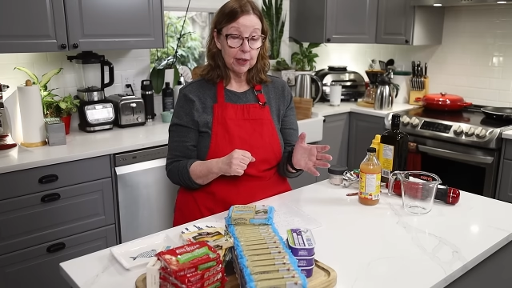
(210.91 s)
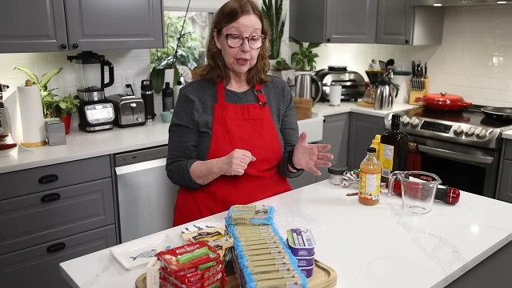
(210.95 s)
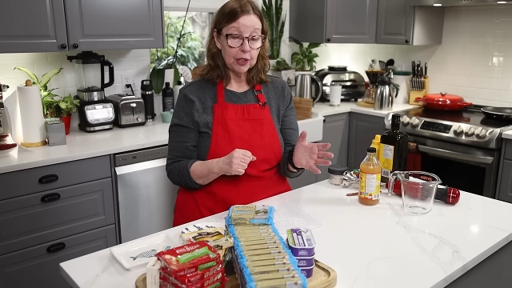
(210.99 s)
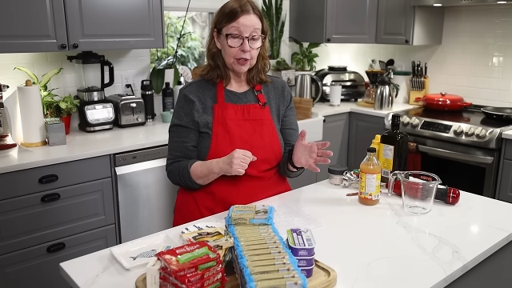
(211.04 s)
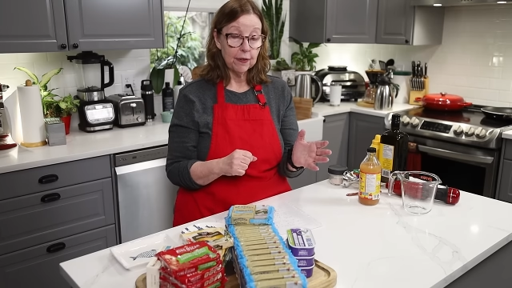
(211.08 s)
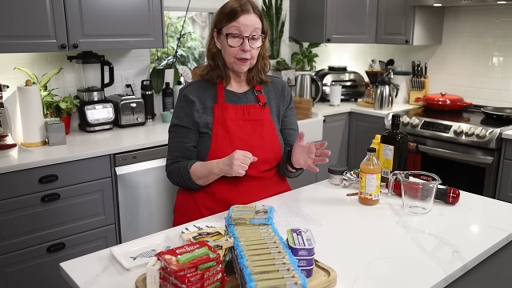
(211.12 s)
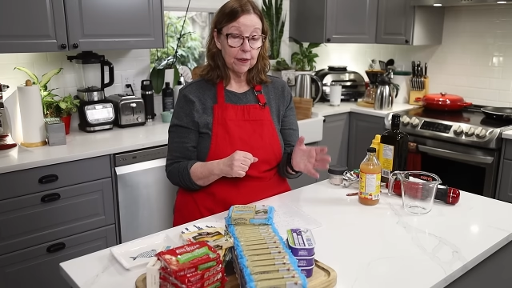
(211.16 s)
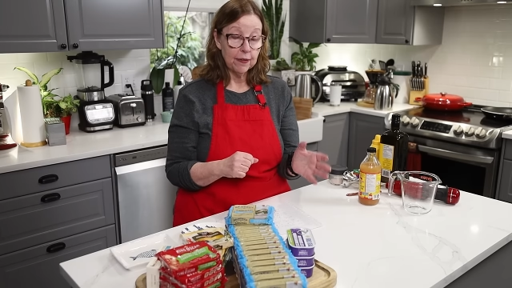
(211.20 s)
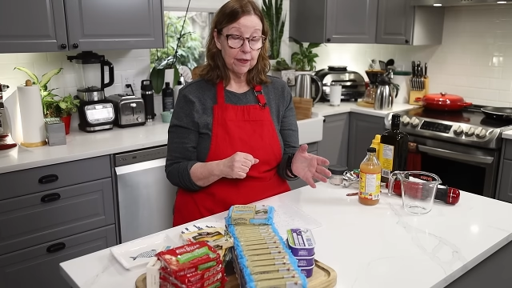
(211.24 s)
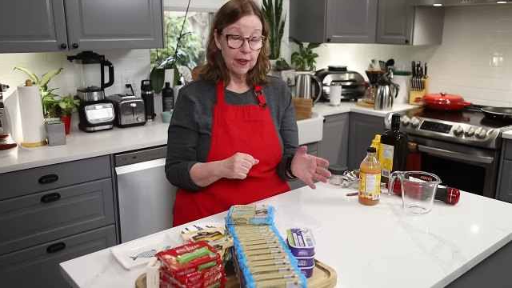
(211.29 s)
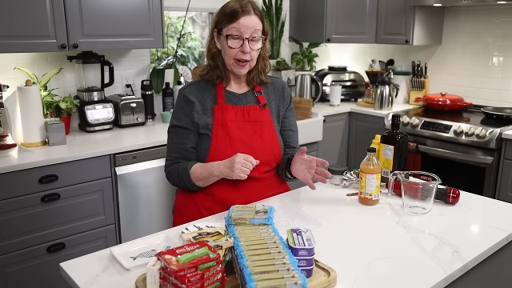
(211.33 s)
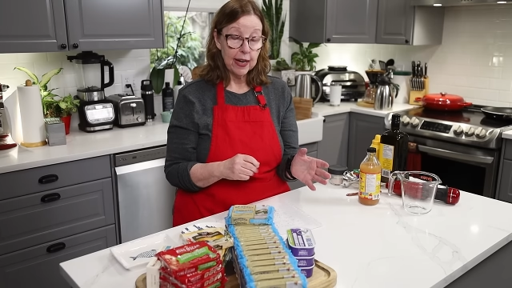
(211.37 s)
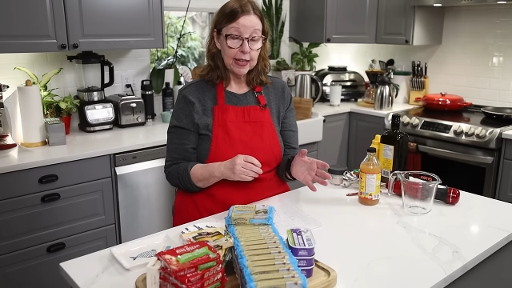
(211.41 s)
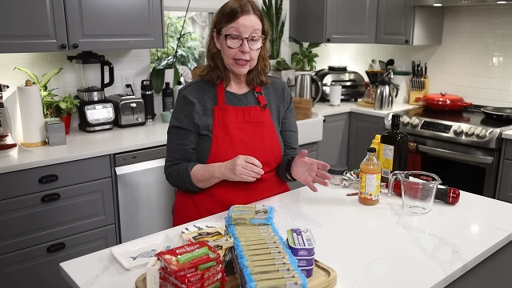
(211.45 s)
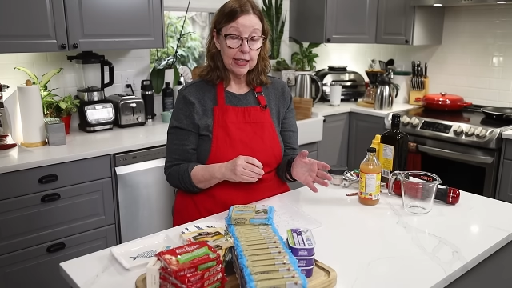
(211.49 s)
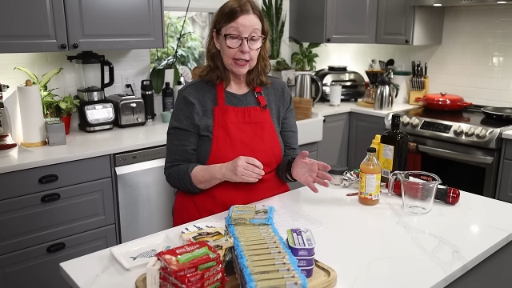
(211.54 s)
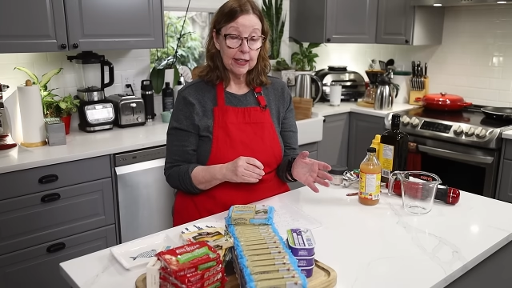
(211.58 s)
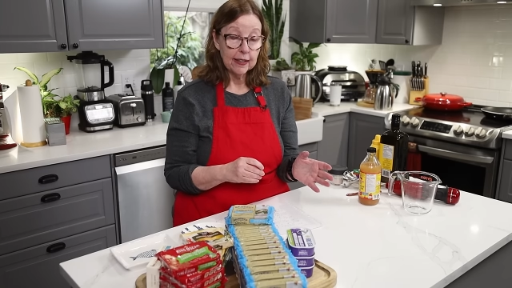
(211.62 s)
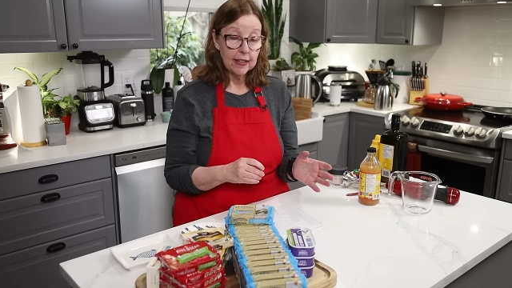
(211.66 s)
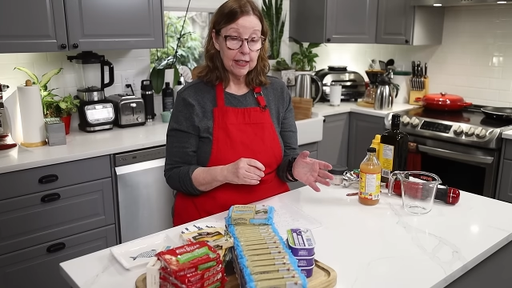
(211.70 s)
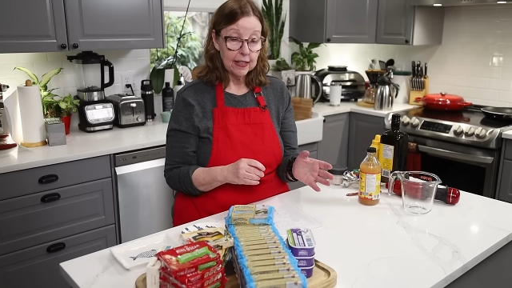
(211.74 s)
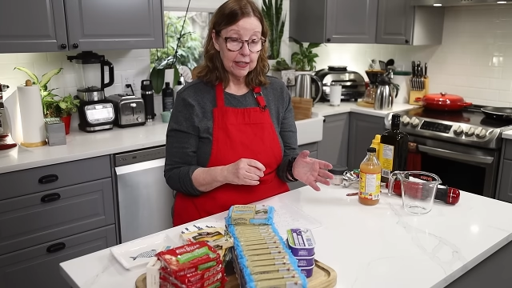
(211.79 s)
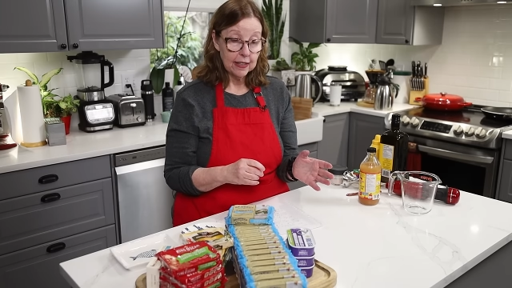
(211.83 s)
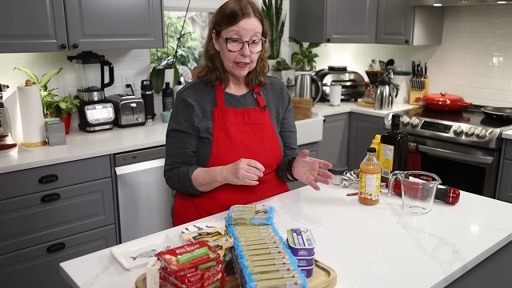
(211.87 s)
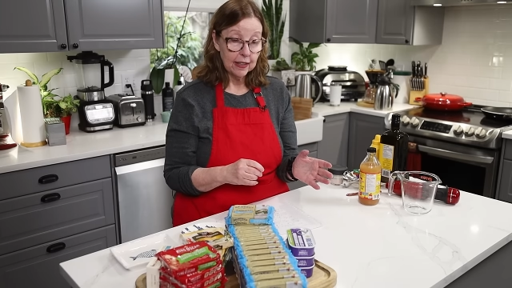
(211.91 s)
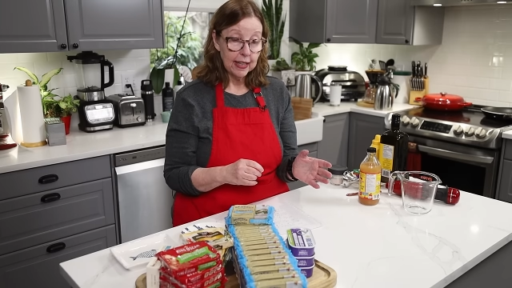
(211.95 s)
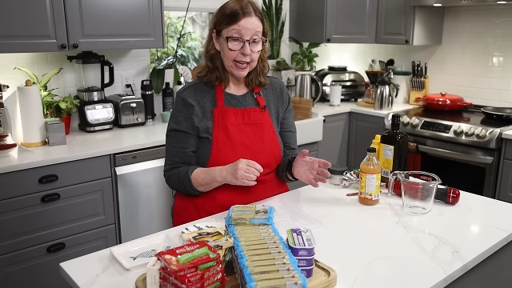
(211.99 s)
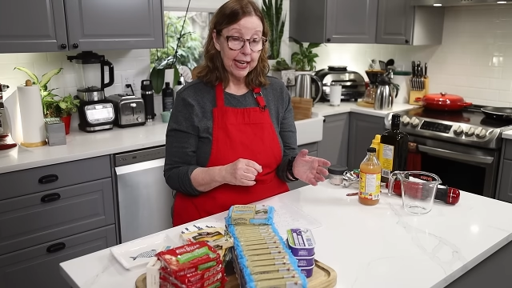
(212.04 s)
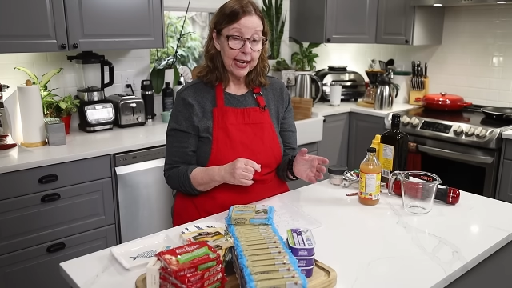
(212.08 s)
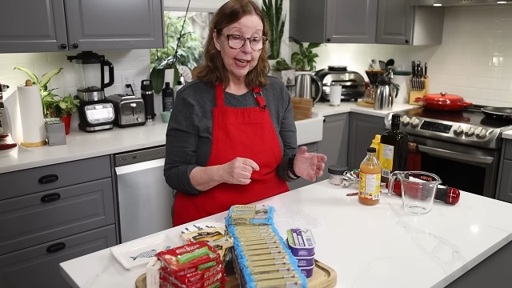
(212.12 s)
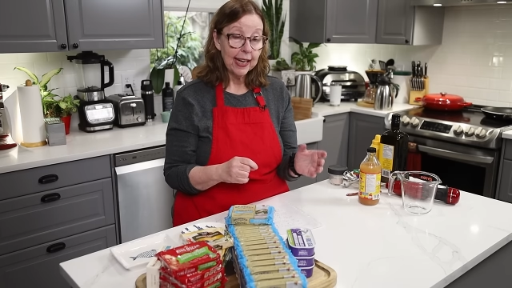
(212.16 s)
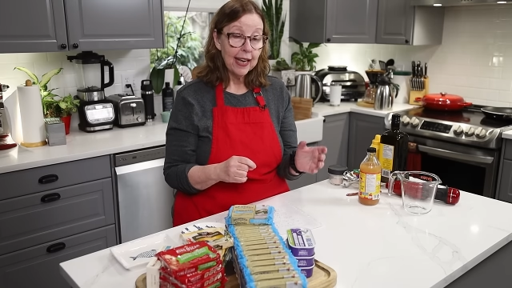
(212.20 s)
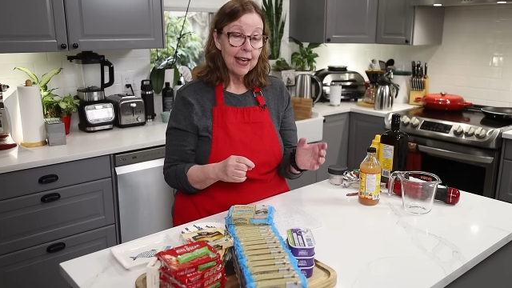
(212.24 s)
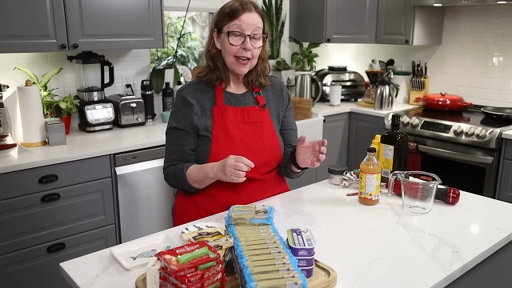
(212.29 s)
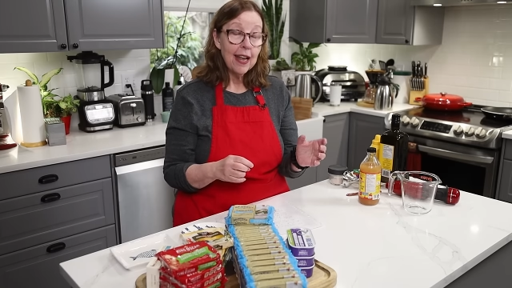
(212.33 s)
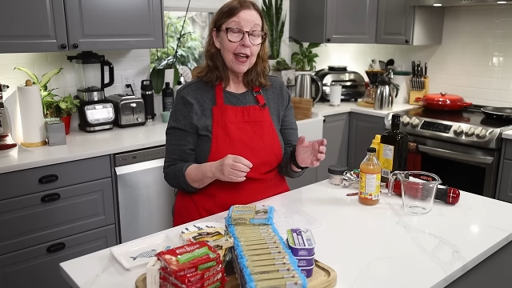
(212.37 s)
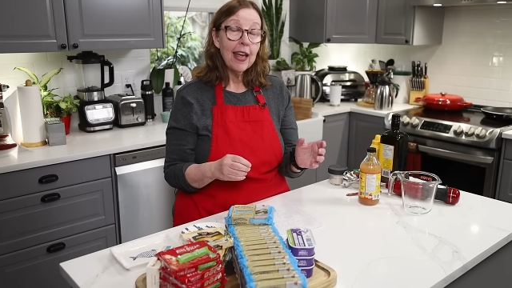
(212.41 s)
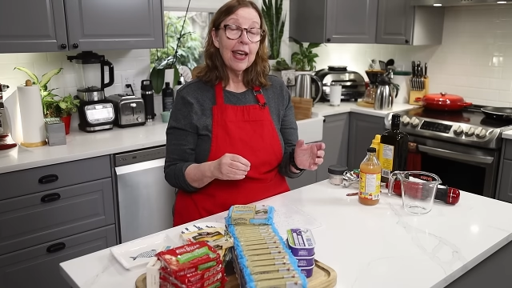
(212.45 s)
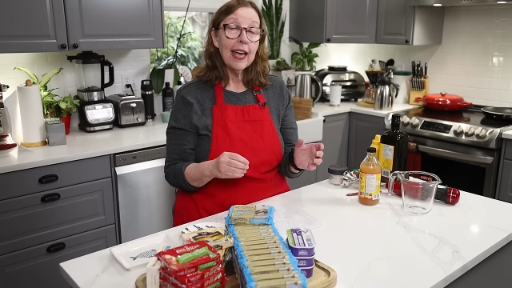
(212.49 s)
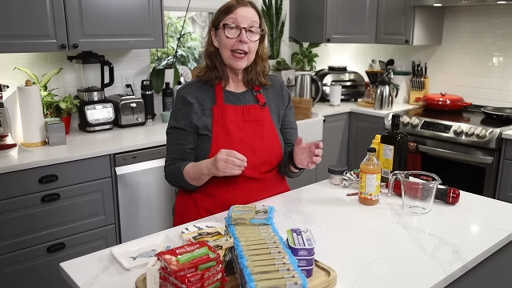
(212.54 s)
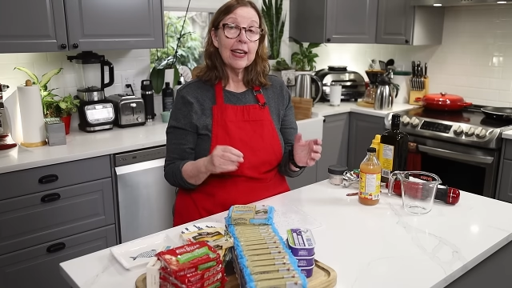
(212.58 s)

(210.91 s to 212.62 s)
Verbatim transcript: much for finding this link.